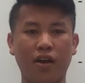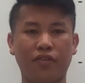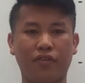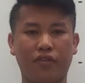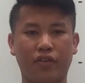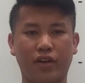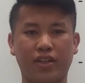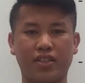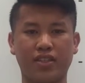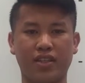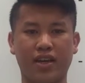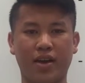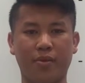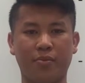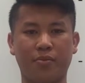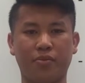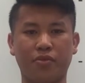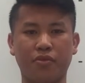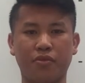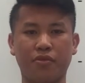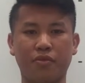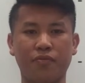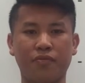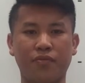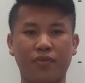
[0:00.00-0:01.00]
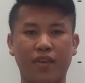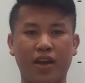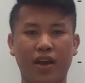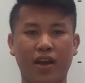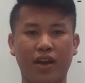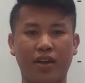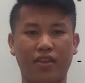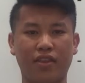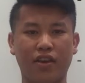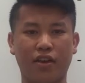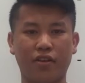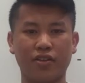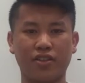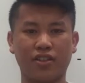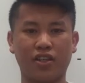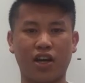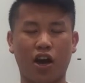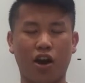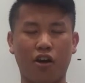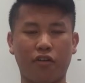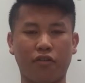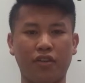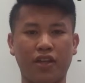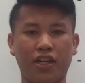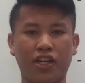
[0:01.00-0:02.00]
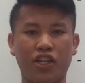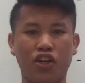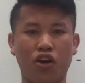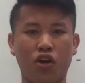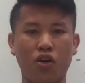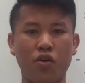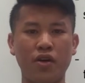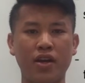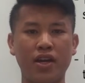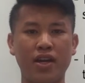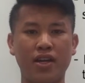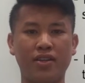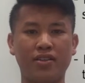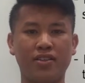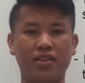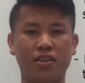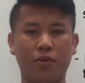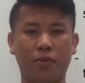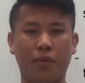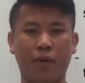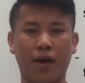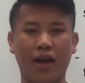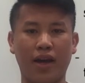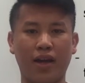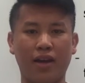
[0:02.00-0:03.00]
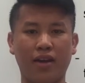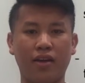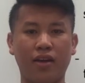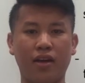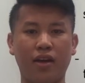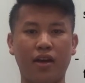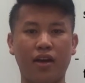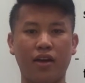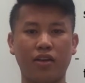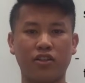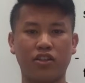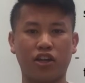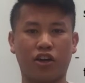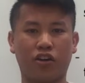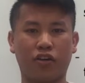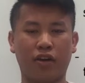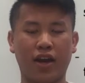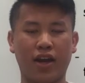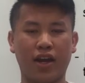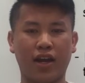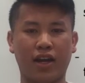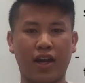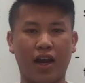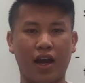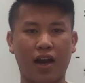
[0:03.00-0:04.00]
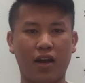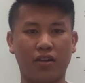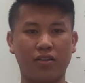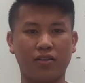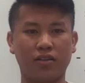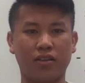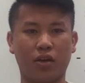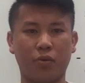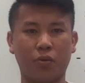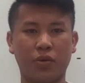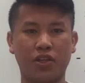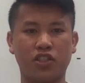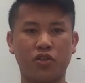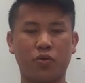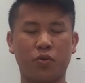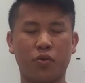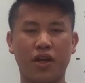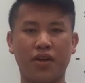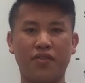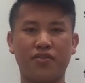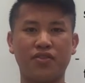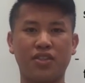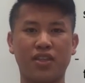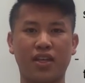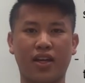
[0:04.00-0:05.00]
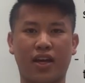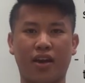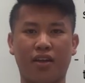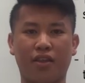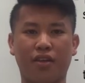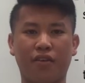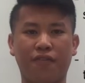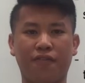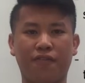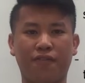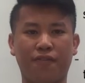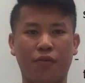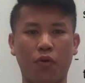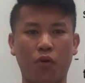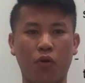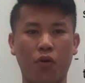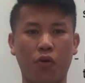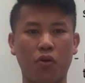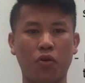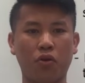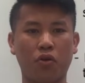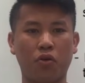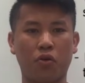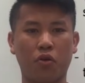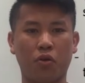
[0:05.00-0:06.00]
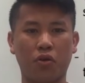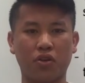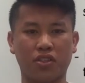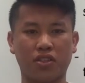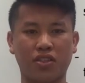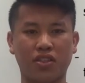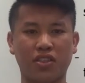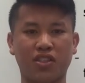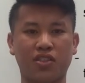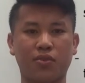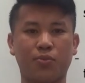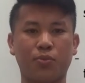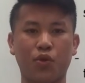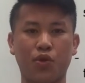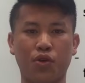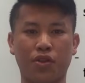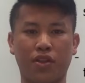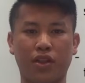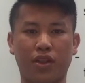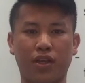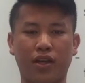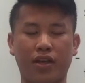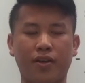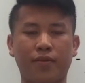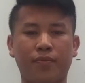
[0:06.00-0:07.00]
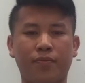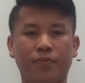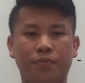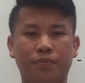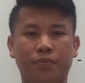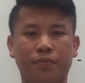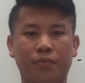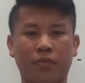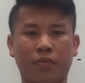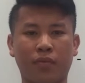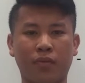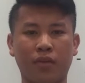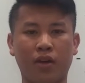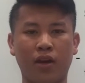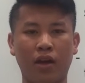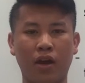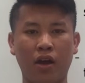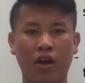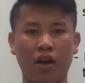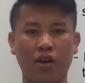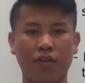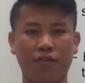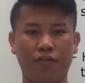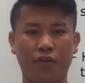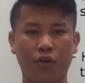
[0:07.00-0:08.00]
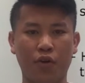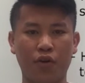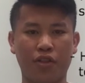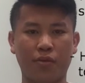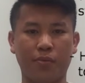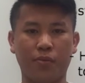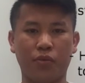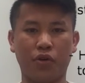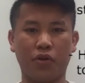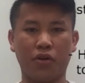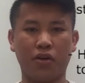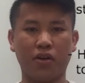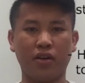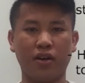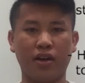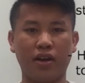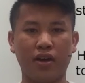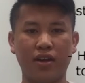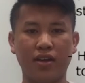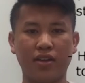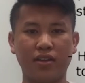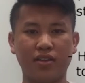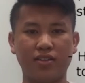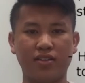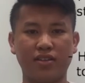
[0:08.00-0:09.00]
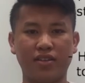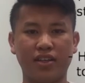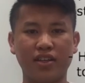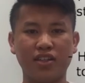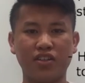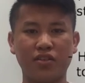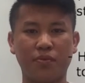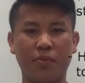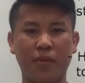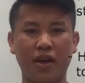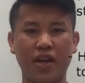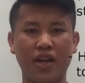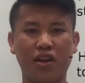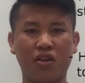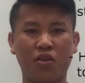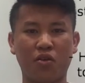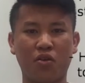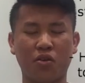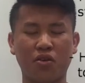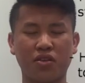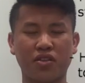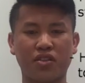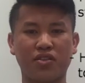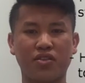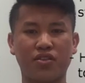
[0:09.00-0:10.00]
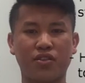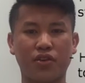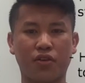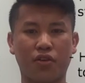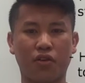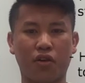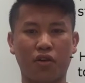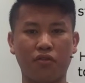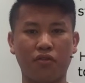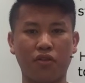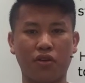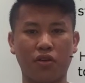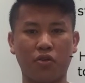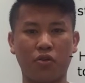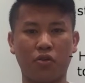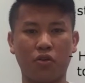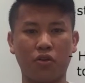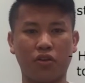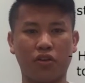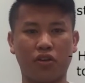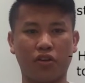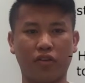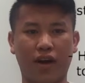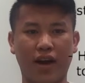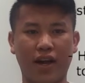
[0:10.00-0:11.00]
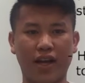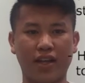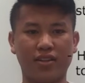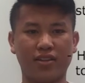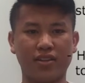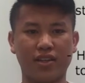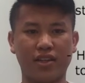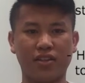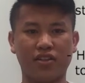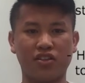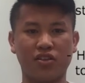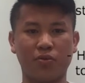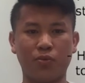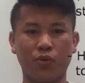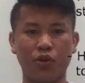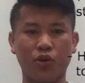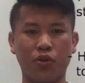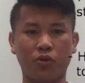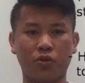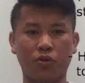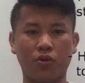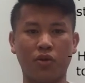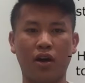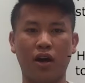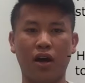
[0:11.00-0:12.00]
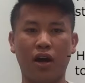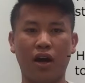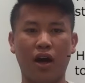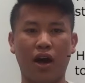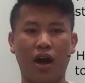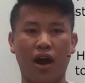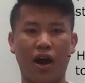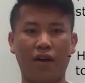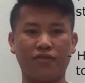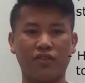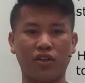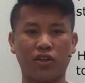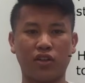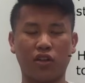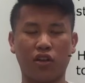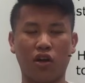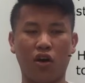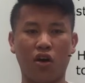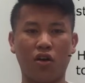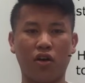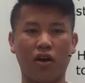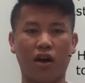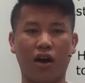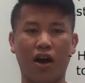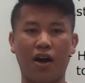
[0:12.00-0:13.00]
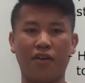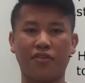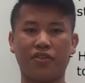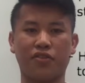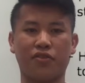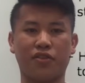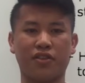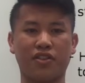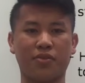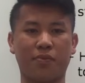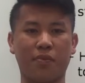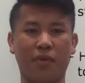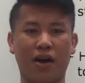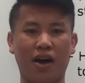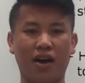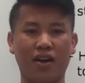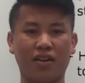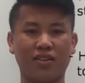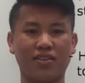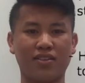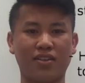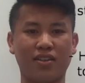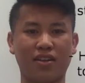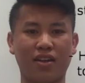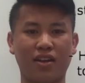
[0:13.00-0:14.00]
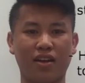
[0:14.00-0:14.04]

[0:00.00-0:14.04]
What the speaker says: For example, there is currently no easy way to create a calendar which weaves together 4 courses smoothly. Furthermore, since many courses do not record grades into Moodle long after it's marked,